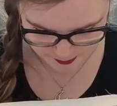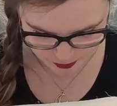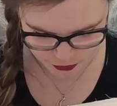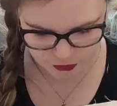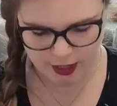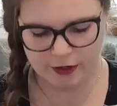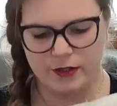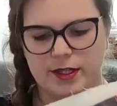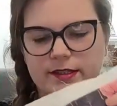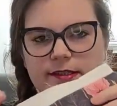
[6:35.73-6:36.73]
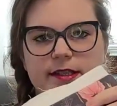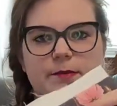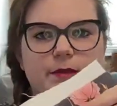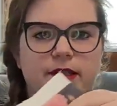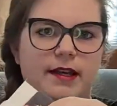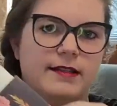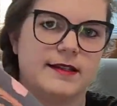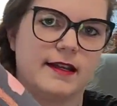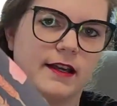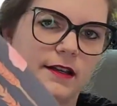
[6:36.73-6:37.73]
Not sure how you can see, but it has
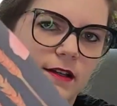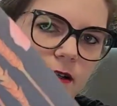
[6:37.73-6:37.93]
like a